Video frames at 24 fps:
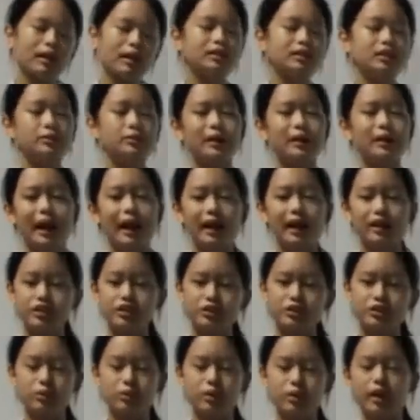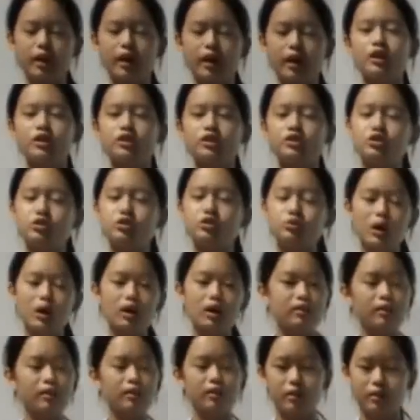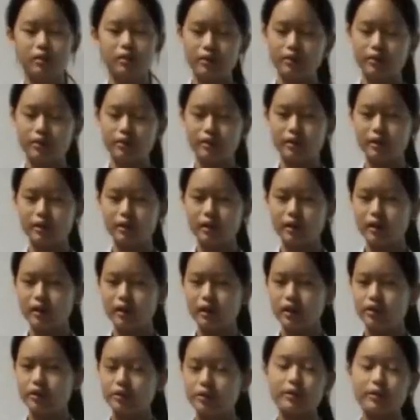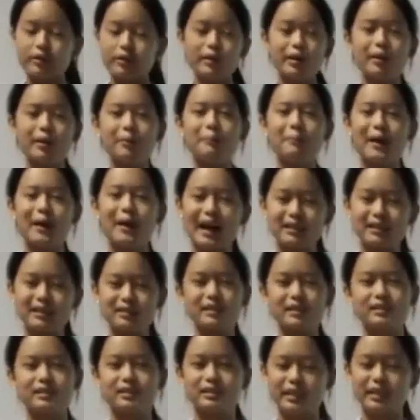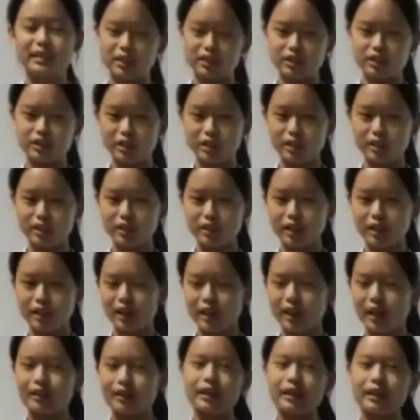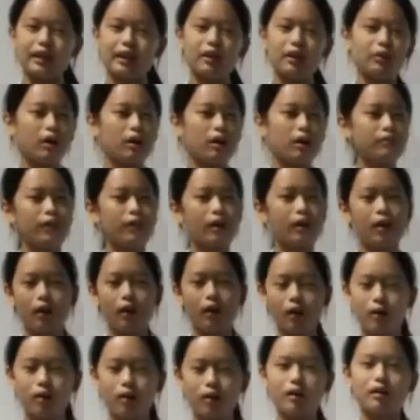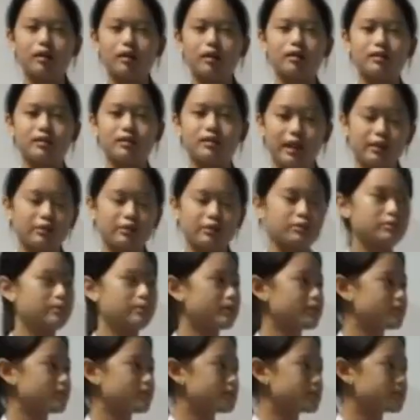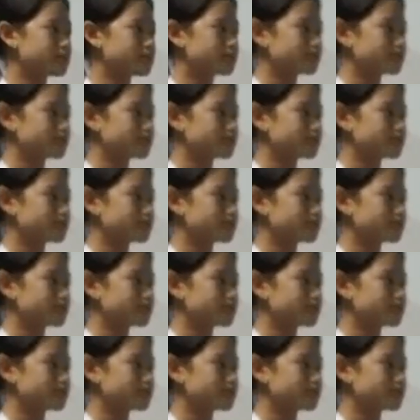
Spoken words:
until an asteroid struck the Earth, triggering a mass extinction that killed off all the dinosaurs.